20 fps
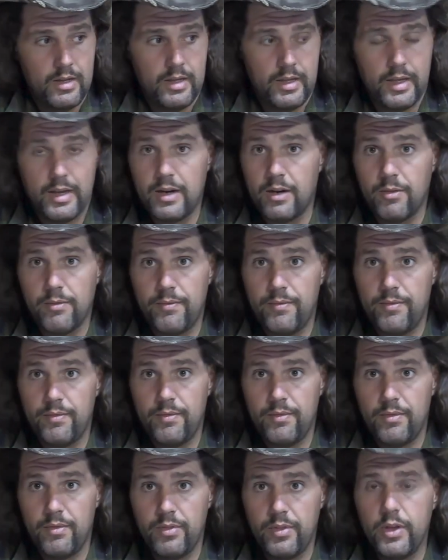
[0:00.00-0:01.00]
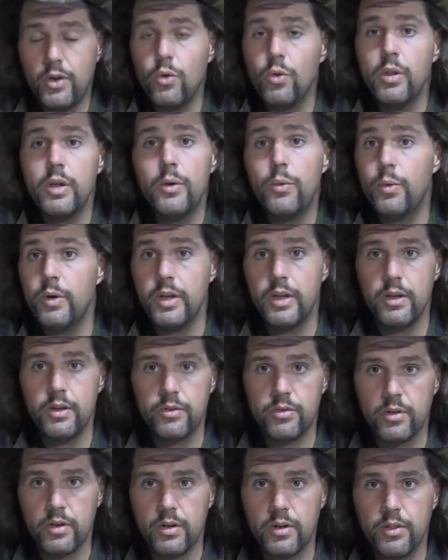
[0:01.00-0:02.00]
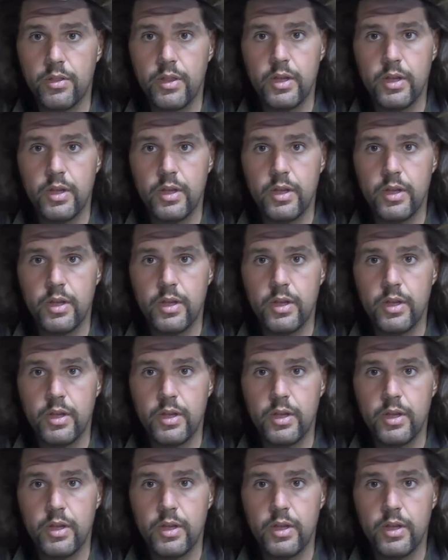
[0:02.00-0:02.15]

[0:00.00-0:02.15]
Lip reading: you know, the only reason